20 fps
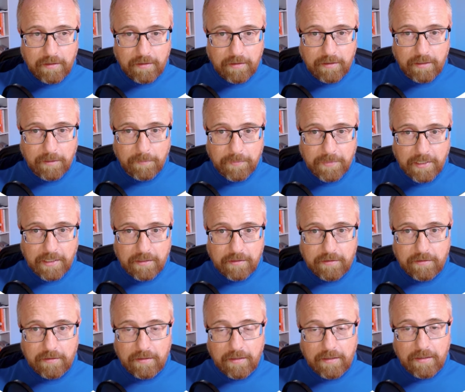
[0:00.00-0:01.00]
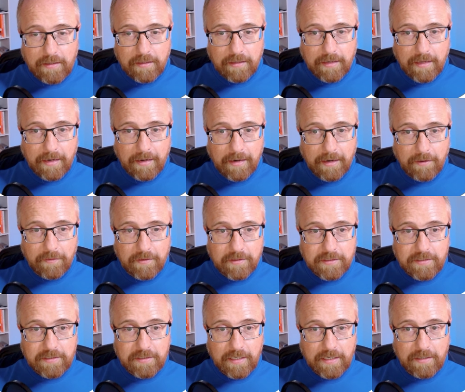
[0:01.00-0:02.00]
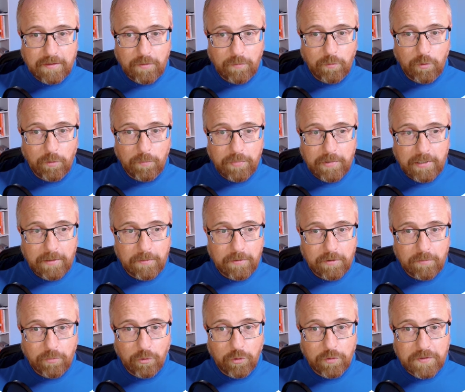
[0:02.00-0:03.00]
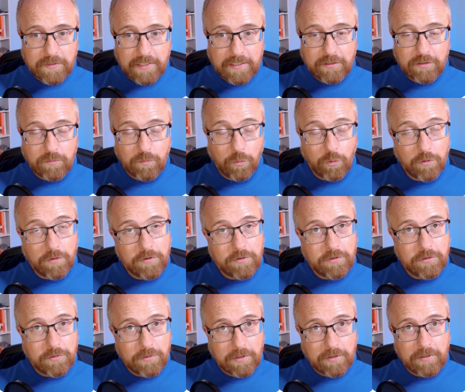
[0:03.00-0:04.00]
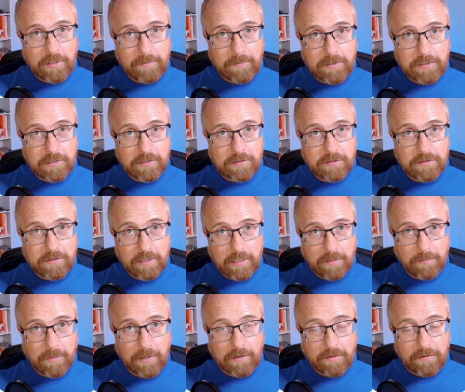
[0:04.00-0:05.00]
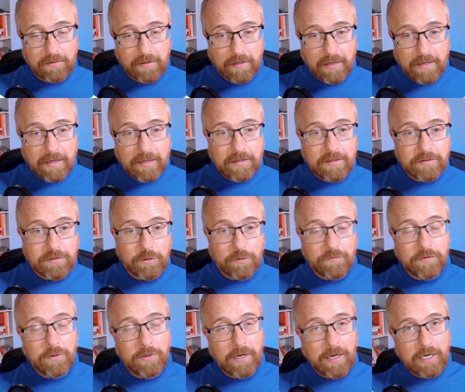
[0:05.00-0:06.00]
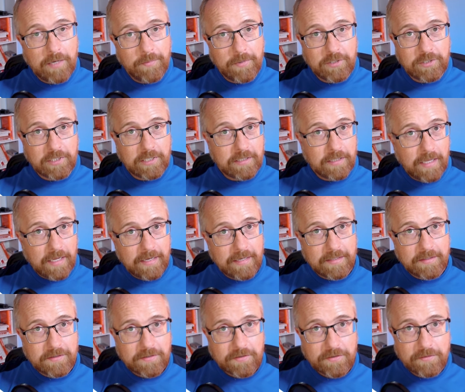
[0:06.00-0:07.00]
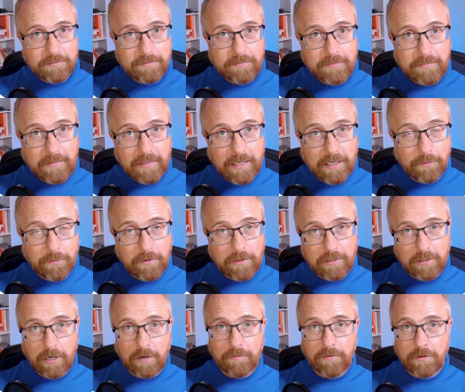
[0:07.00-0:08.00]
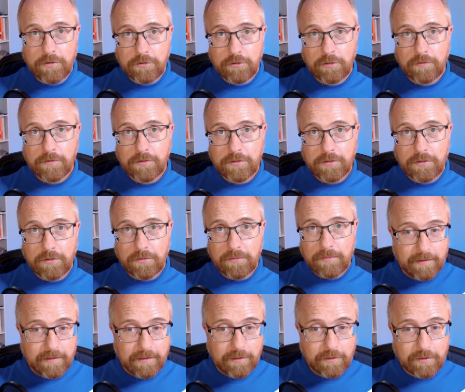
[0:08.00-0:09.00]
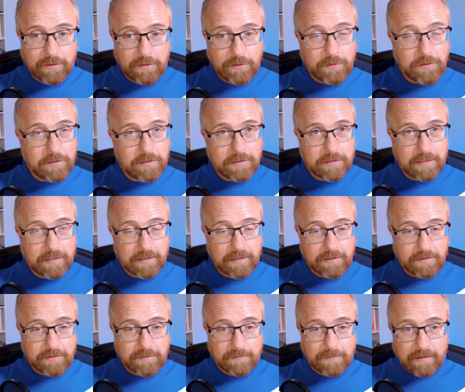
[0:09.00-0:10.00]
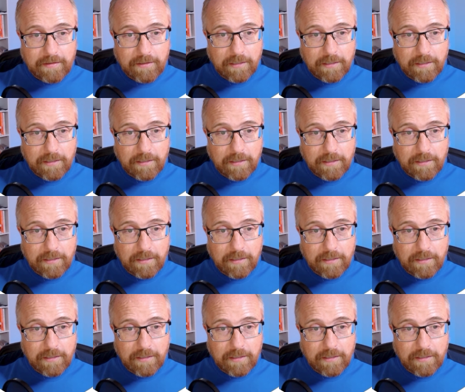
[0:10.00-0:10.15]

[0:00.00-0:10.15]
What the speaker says: Update. And now this site won't be able to process more than 200 images in a month. So if you had a bunch of clients that you wanted to offer the service to, you could do it just like this.